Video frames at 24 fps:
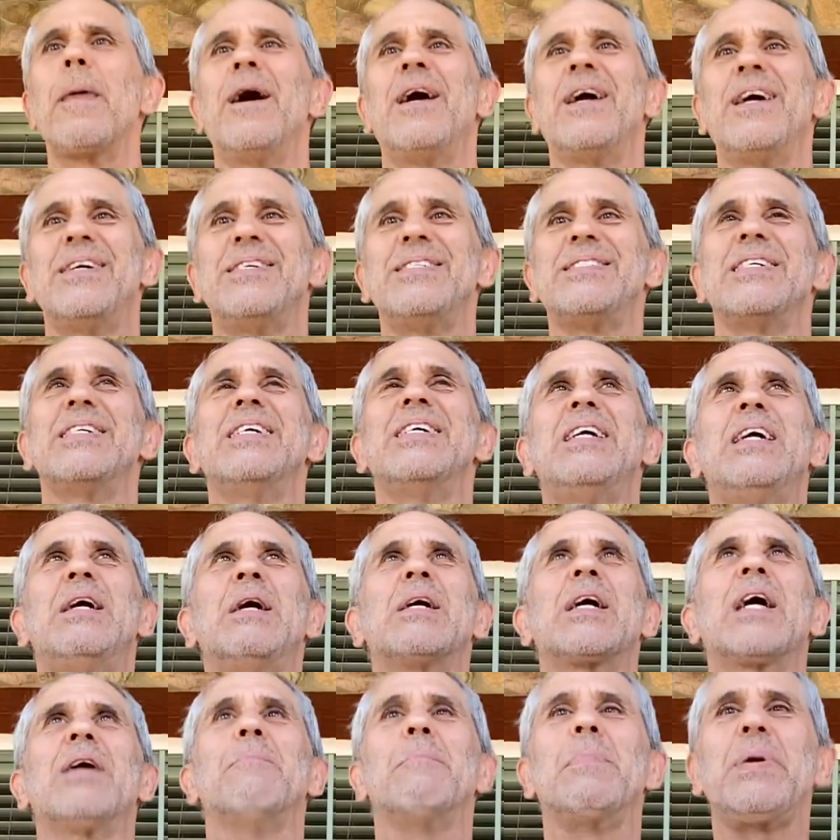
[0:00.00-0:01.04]
It's a
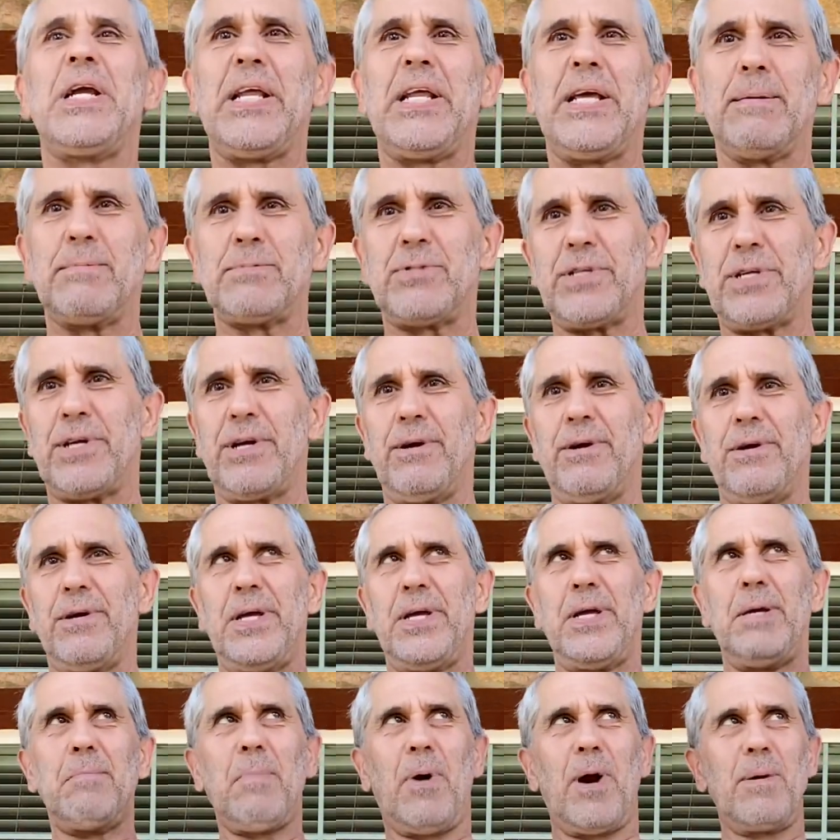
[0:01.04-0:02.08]
kind of medium
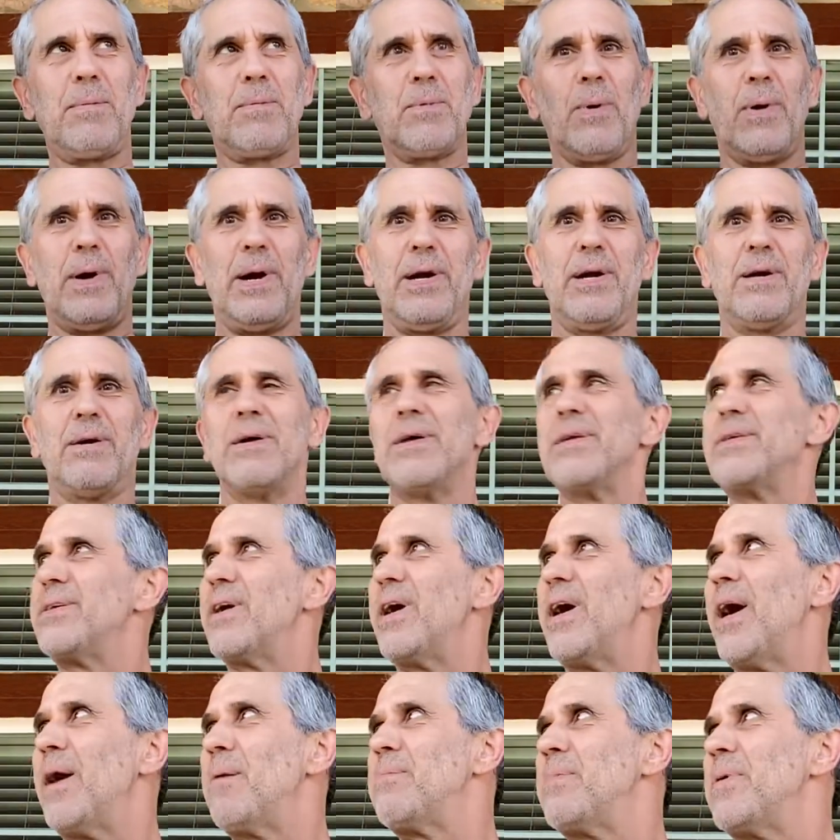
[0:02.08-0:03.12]
security, barbed wire on
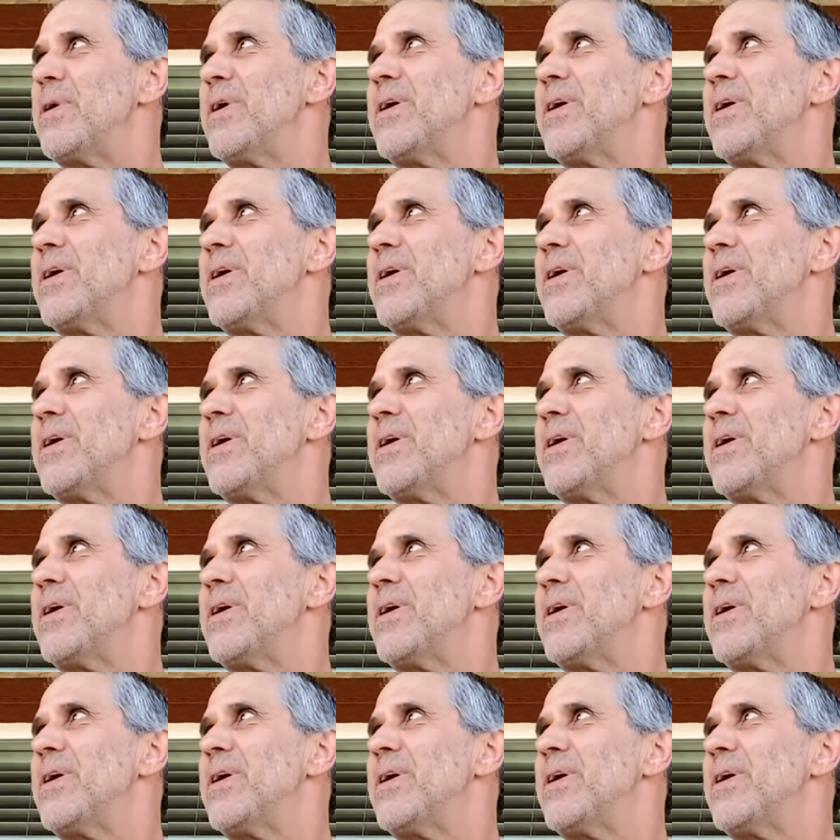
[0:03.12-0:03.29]
top.